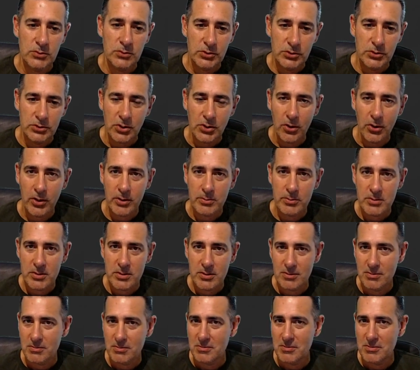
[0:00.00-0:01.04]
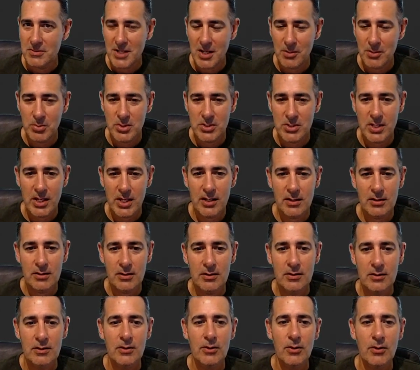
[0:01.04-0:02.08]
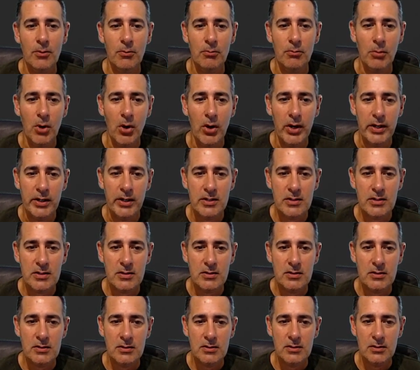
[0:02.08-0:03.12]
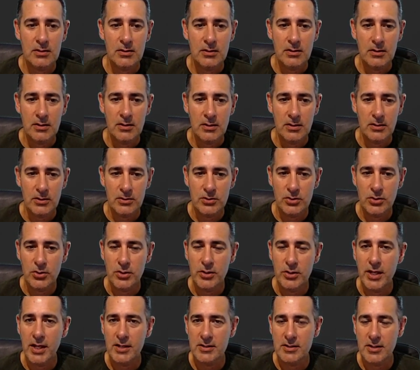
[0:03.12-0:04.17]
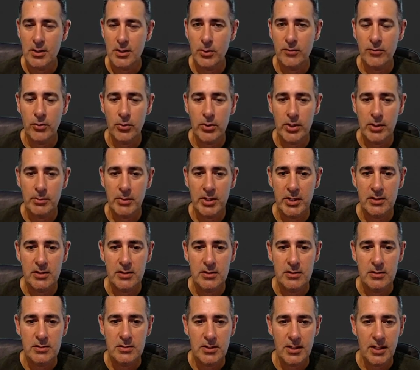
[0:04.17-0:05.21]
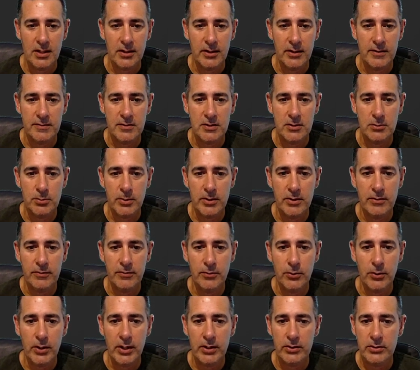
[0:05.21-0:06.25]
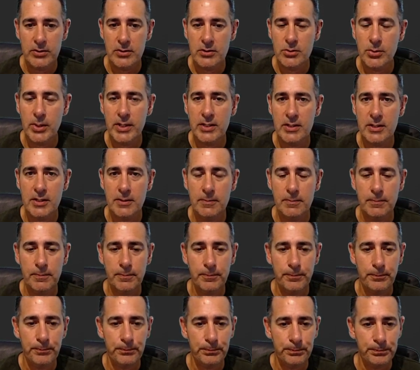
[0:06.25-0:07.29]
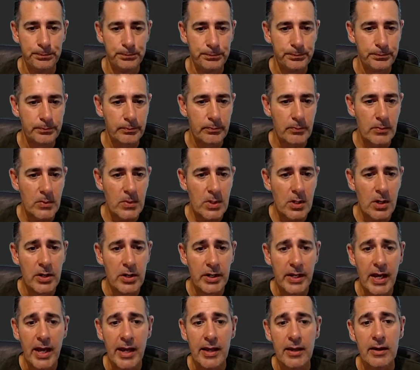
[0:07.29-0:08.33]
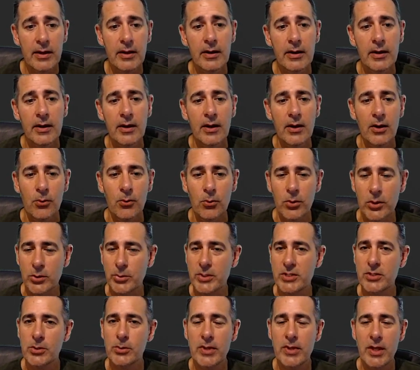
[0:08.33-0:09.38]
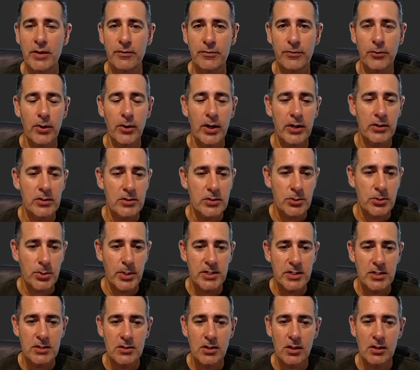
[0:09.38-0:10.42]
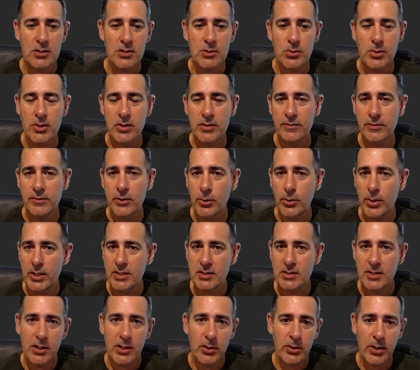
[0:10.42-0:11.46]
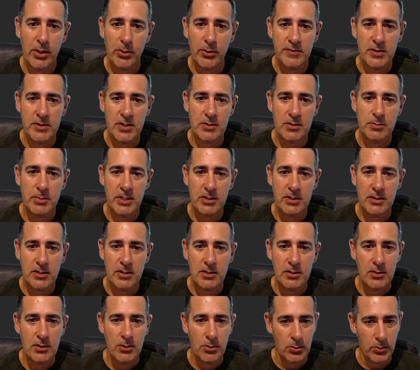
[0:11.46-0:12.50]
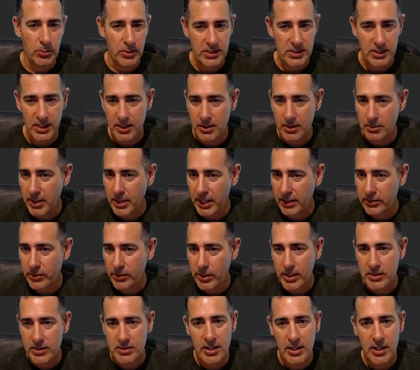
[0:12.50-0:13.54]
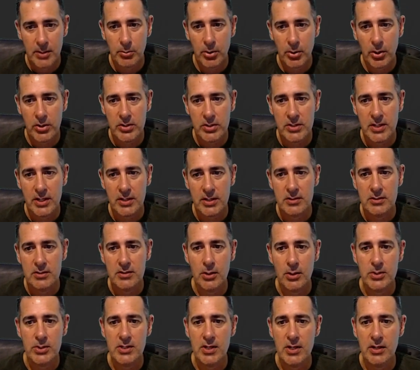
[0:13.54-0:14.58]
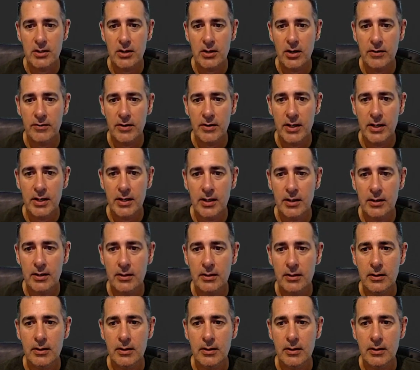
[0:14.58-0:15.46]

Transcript: times 10% minus the 2,000 that we've already minted. So that leaves us with the 420. Okay, what do we do with that $420 worth of USDL that we've just minted? We send it back through our same process. So we send it over here,